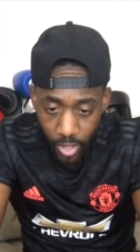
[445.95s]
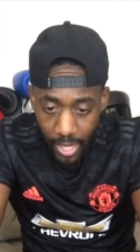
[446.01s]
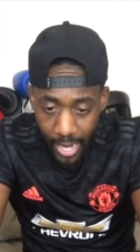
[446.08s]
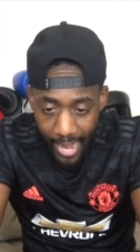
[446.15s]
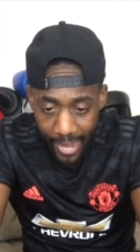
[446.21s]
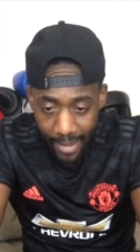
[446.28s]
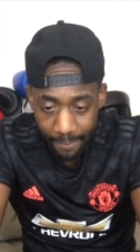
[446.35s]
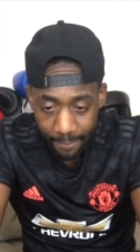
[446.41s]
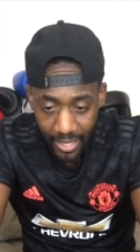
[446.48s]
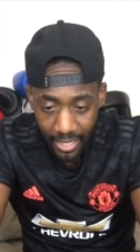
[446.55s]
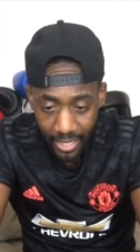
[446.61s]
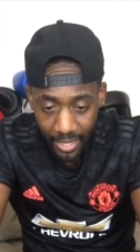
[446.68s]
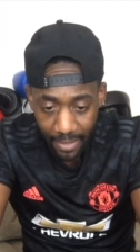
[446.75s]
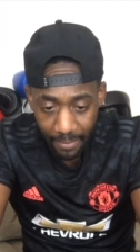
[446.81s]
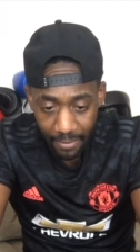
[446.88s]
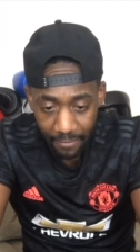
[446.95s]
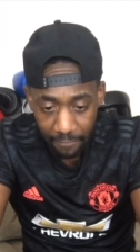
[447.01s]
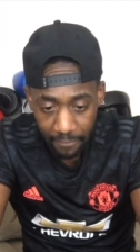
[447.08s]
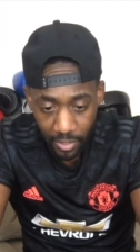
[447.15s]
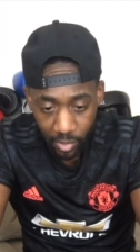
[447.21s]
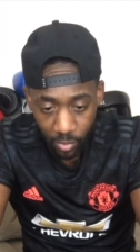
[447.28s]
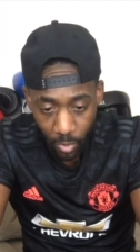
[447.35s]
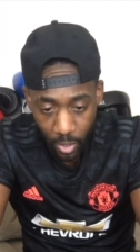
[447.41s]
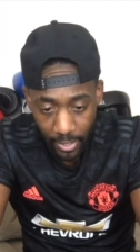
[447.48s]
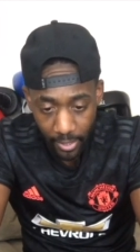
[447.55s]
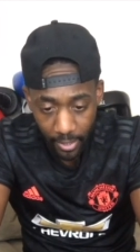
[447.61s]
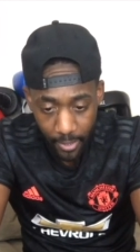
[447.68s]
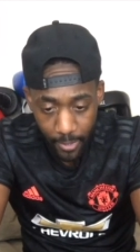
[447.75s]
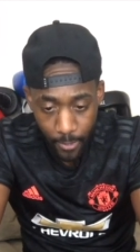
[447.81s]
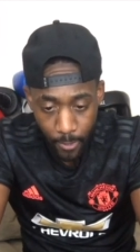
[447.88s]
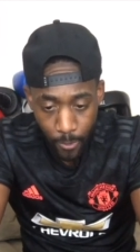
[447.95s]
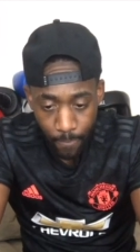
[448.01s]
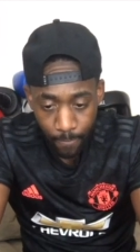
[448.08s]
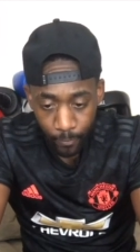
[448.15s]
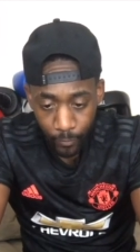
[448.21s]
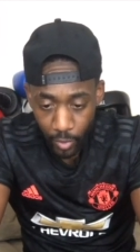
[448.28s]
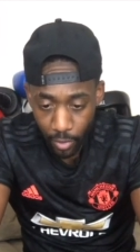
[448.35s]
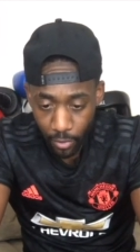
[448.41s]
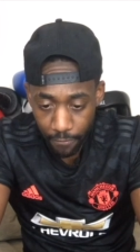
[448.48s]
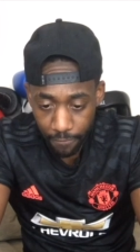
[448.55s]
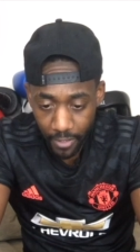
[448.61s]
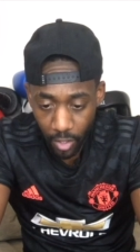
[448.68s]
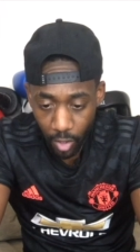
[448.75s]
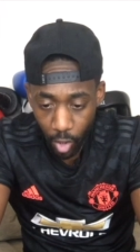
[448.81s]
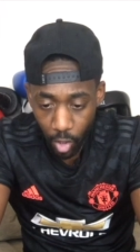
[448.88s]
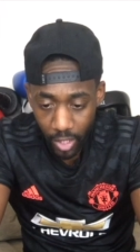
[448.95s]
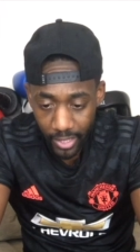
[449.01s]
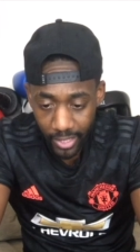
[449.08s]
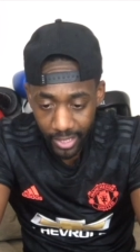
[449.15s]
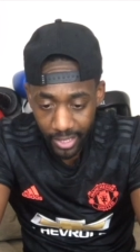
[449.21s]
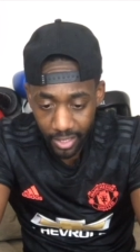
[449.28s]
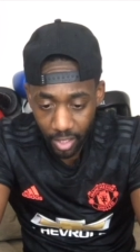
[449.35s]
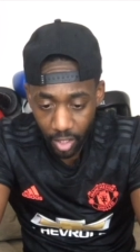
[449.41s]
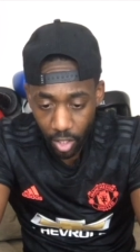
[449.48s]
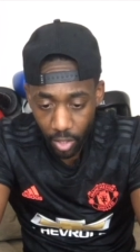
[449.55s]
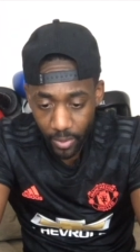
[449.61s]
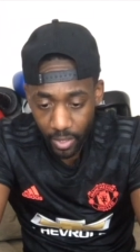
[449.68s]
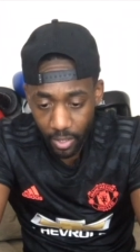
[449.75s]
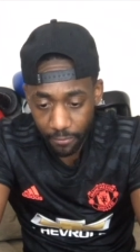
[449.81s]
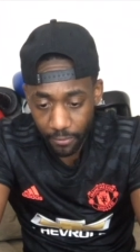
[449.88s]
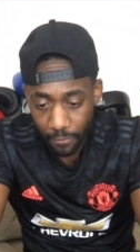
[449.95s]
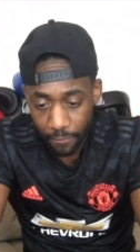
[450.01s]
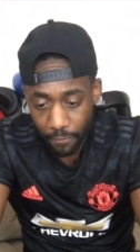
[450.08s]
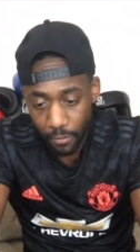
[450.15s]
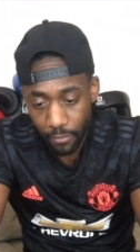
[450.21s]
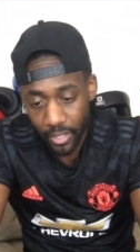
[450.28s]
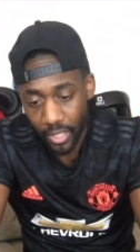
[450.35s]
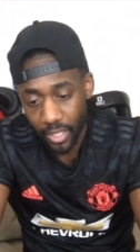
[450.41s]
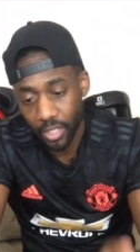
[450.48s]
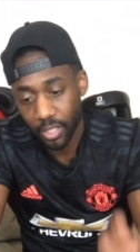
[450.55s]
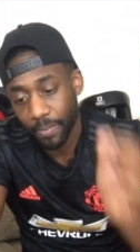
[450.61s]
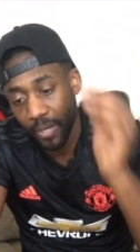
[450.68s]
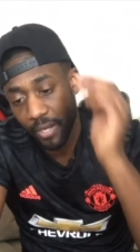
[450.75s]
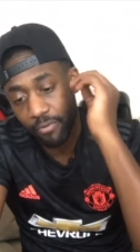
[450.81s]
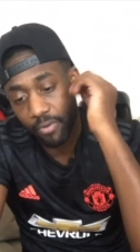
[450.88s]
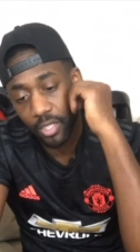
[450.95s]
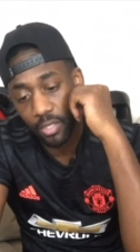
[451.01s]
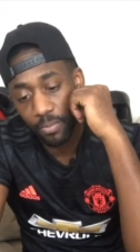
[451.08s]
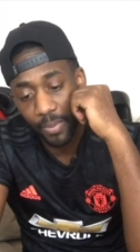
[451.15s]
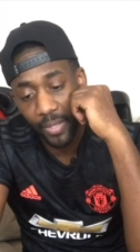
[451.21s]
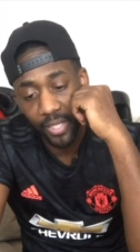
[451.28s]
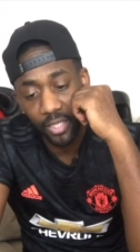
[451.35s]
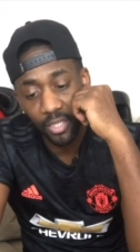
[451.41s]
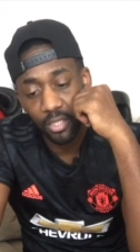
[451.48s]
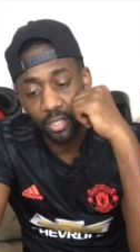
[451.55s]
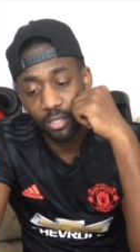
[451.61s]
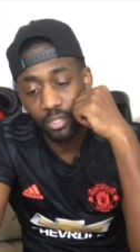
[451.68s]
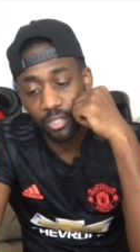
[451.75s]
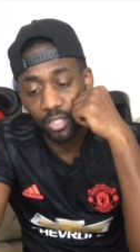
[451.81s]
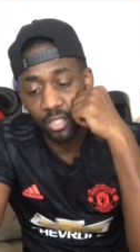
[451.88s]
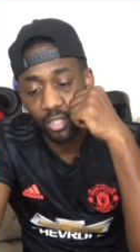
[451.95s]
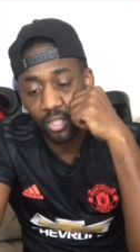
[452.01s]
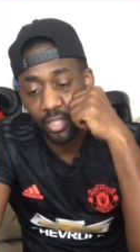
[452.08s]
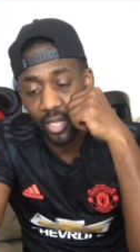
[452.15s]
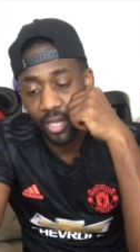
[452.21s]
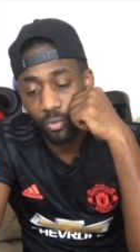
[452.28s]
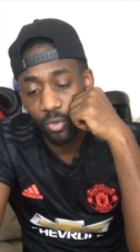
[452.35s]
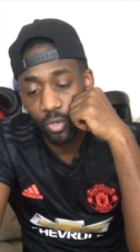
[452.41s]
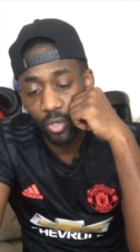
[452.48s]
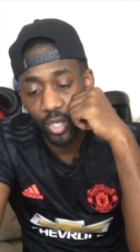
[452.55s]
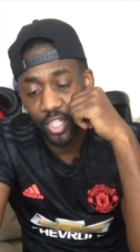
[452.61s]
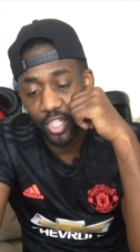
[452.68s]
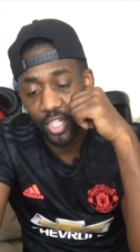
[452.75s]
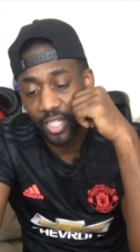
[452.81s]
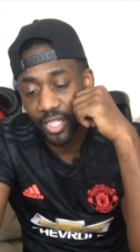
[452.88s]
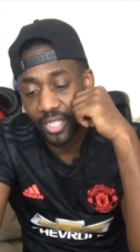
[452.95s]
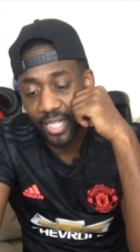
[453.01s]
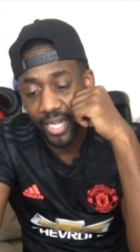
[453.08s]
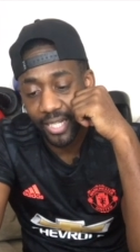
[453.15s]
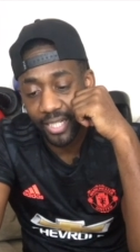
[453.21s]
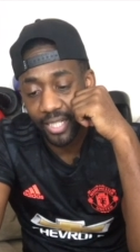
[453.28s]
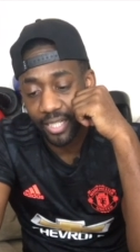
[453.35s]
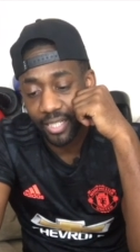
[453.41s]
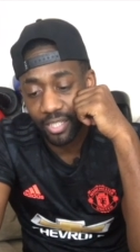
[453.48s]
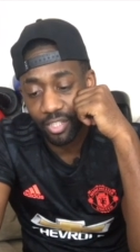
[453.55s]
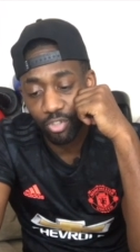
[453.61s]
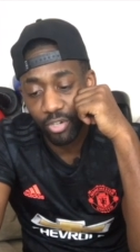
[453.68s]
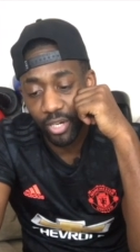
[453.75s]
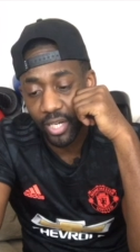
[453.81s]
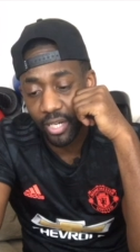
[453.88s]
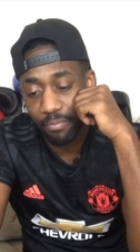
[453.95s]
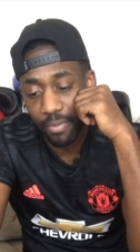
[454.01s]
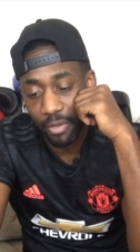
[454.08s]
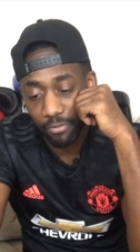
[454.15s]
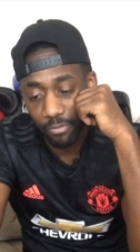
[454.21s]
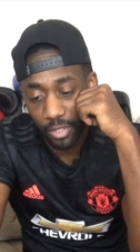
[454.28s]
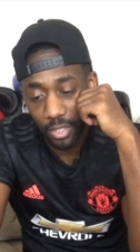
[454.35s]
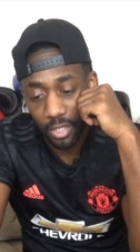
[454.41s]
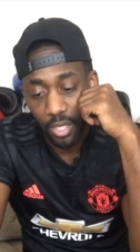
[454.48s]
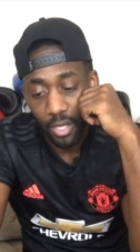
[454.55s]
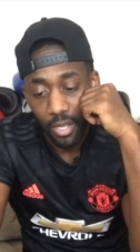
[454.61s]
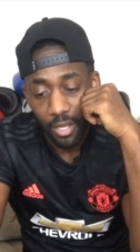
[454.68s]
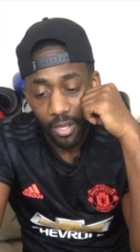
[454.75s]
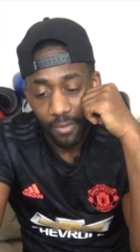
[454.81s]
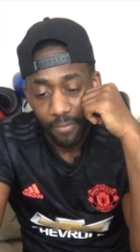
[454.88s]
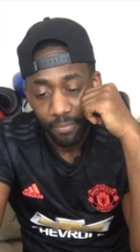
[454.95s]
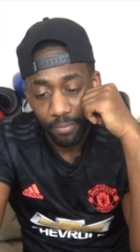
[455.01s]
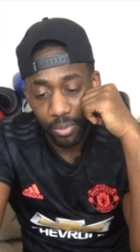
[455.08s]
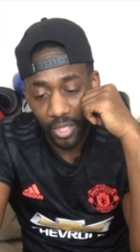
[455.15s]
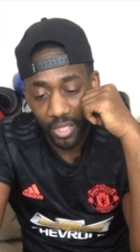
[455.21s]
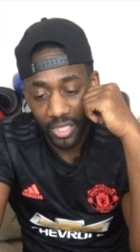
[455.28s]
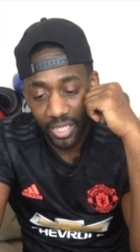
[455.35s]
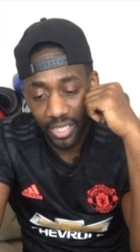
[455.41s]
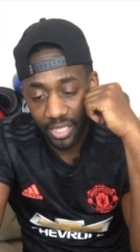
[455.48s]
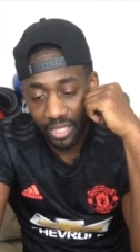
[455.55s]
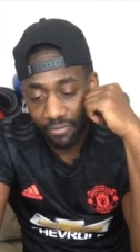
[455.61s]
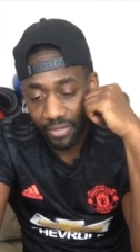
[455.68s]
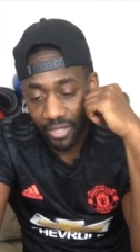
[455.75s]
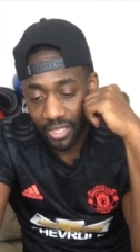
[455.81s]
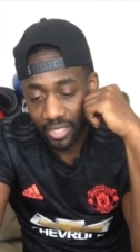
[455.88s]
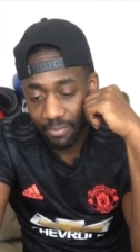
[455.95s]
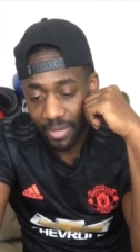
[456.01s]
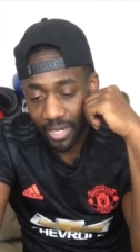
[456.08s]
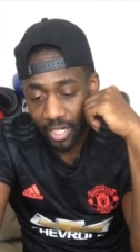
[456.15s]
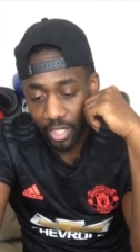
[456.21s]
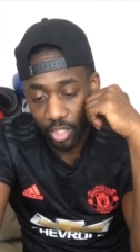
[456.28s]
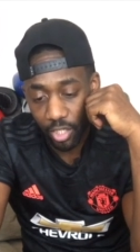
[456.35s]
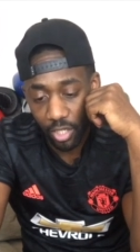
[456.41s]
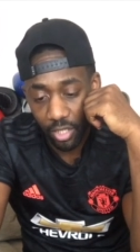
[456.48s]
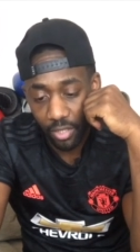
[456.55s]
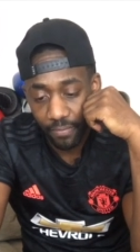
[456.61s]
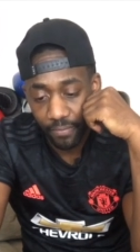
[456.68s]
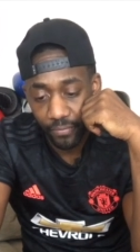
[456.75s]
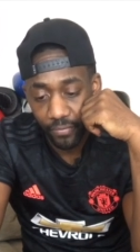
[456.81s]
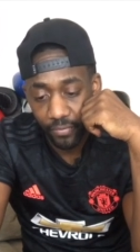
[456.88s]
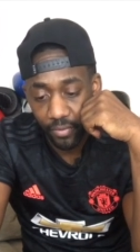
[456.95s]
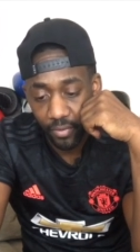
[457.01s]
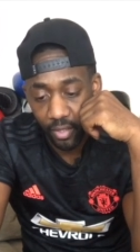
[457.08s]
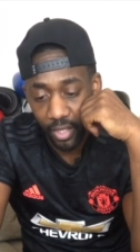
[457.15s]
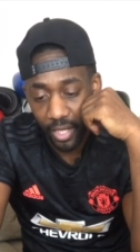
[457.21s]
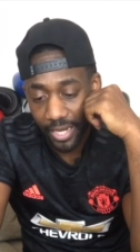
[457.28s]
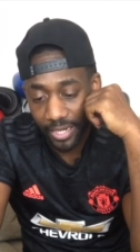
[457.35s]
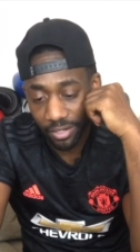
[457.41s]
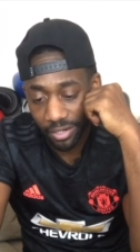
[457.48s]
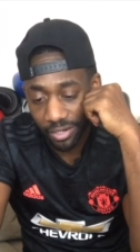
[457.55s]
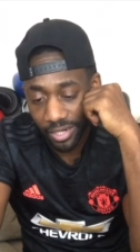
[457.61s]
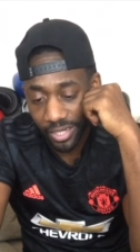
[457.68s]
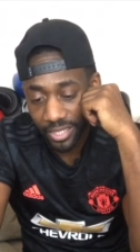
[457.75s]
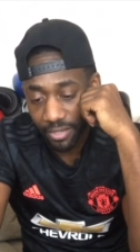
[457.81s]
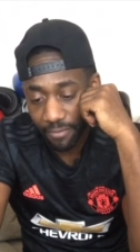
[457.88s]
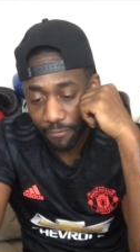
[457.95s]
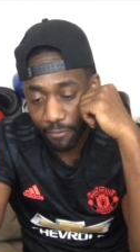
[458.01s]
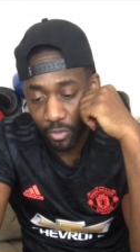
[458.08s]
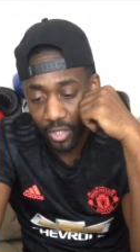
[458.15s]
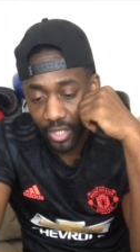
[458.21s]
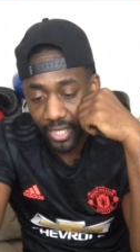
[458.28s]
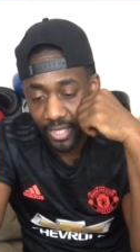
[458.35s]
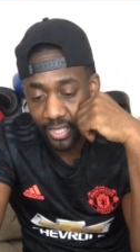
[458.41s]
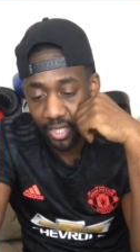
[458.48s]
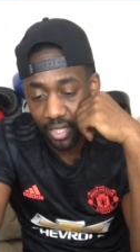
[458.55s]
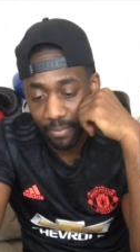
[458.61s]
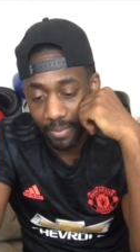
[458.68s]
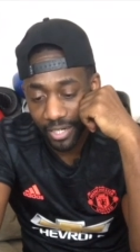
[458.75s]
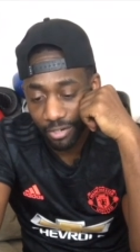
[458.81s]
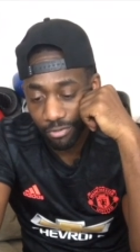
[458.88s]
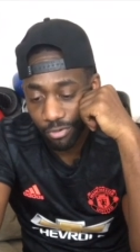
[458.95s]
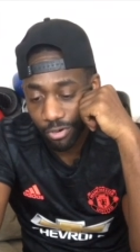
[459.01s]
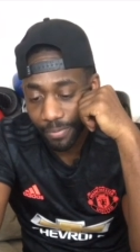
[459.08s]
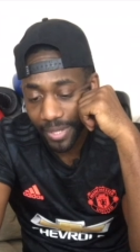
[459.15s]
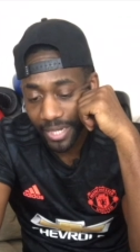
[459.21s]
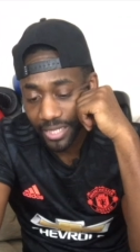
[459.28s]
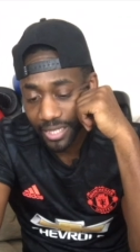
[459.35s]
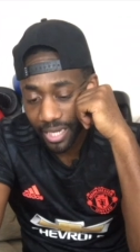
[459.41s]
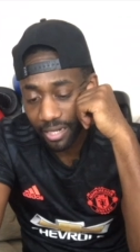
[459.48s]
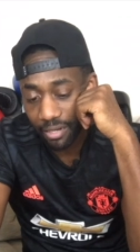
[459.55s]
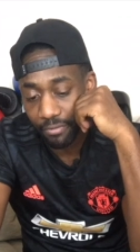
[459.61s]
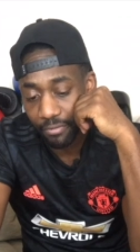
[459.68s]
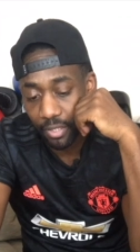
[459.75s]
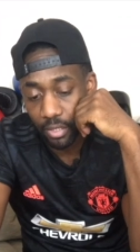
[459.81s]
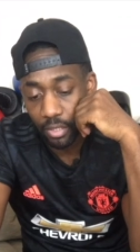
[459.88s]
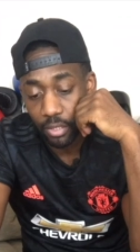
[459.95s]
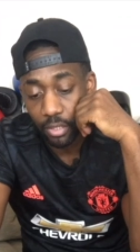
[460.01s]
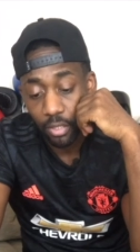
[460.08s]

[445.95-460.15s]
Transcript: At Man Like Memphis 1, do you think Oli isn't going after foreign experienced players because they will question his tactics and training methods, plus his CV as a manager? and are less enthusiastic about the romance side of things?